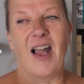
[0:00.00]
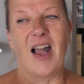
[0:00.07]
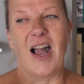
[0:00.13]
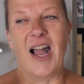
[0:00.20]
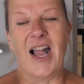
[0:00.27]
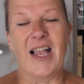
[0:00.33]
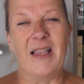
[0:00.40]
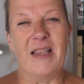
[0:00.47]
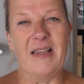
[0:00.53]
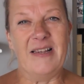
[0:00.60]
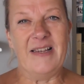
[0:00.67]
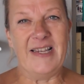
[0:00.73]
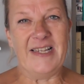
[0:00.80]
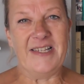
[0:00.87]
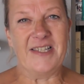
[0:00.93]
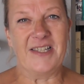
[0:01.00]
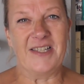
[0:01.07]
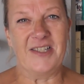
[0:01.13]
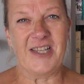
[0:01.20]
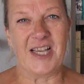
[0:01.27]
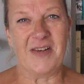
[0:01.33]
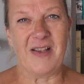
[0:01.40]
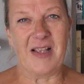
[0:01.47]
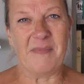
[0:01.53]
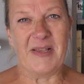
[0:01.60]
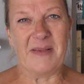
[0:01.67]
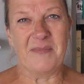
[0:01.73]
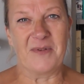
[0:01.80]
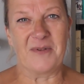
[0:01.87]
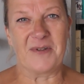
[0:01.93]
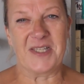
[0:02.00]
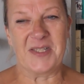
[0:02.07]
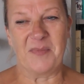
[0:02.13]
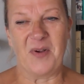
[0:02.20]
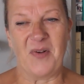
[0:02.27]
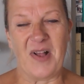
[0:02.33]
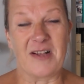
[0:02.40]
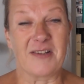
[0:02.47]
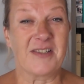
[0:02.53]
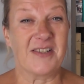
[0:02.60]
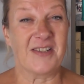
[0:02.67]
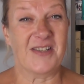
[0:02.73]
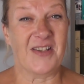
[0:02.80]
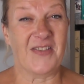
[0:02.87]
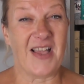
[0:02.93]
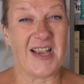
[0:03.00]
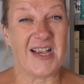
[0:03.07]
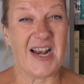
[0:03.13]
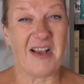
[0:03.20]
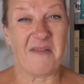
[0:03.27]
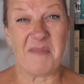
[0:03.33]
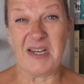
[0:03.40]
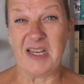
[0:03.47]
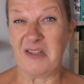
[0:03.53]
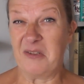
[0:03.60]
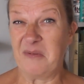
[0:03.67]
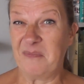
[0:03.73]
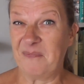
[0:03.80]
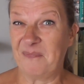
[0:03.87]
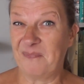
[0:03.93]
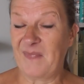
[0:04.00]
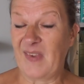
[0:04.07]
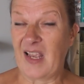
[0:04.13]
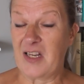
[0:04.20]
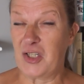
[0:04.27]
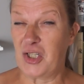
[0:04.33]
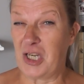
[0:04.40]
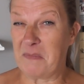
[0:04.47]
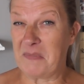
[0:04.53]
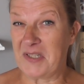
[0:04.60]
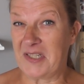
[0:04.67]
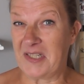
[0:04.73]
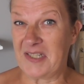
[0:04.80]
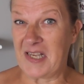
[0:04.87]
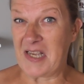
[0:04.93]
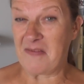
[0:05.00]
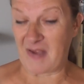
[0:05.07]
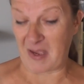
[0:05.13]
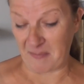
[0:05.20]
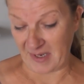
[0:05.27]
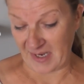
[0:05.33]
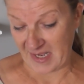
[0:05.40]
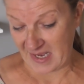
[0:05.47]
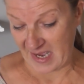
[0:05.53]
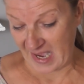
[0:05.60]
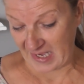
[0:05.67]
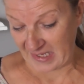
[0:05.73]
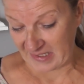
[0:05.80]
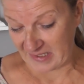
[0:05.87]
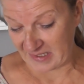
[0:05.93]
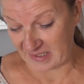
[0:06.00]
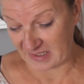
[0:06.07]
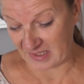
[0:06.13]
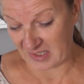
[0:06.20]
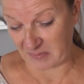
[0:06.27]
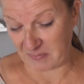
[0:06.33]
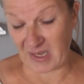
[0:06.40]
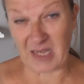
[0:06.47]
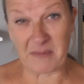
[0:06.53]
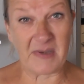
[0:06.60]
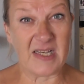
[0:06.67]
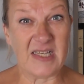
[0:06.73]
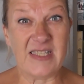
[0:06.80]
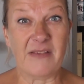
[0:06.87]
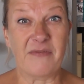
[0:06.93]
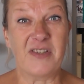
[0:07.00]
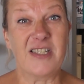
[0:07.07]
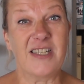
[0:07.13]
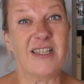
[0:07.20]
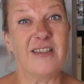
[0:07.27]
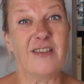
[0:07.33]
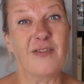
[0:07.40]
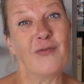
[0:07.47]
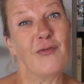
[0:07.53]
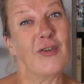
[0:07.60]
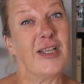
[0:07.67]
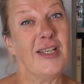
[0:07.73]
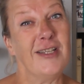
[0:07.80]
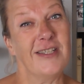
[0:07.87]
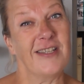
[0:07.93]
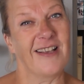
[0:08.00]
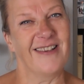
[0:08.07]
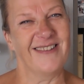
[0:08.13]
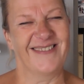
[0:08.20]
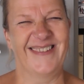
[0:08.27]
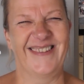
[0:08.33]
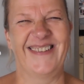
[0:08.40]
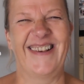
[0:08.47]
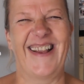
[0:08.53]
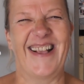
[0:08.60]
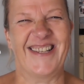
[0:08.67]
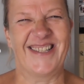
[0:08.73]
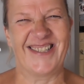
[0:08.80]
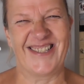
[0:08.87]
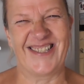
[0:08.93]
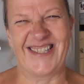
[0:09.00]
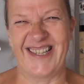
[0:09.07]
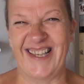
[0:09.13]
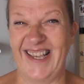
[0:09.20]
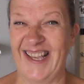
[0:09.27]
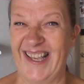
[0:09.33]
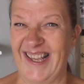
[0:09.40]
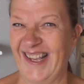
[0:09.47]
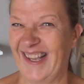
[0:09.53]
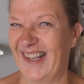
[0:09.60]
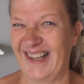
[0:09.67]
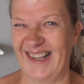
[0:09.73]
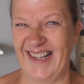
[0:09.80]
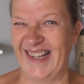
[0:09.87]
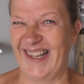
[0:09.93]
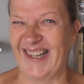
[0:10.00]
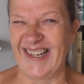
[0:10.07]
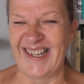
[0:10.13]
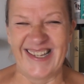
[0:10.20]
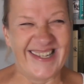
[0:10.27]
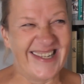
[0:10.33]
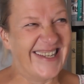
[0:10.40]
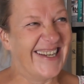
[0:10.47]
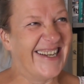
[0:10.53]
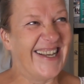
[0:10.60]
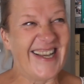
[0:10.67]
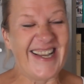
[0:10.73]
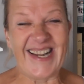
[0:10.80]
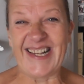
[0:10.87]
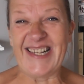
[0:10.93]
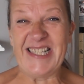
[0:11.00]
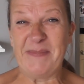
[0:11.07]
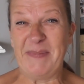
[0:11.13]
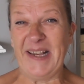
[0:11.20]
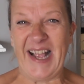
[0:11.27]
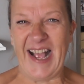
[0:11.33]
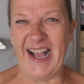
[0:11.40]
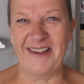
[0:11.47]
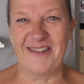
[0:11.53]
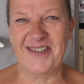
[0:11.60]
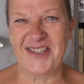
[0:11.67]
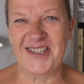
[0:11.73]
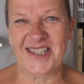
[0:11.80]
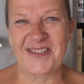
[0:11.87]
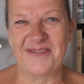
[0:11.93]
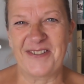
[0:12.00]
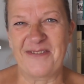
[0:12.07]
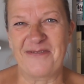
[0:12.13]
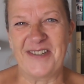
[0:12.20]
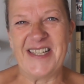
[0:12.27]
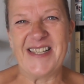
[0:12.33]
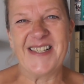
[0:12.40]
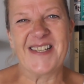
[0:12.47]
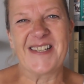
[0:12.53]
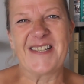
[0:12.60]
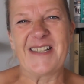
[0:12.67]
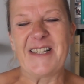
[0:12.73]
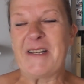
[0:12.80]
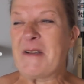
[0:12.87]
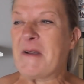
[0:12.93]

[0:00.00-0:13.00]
I need to generate a bit more somewhere else so that I can have my little trips to see family and to buy my 17th freezer next year. I need a bigger house just for the freezers.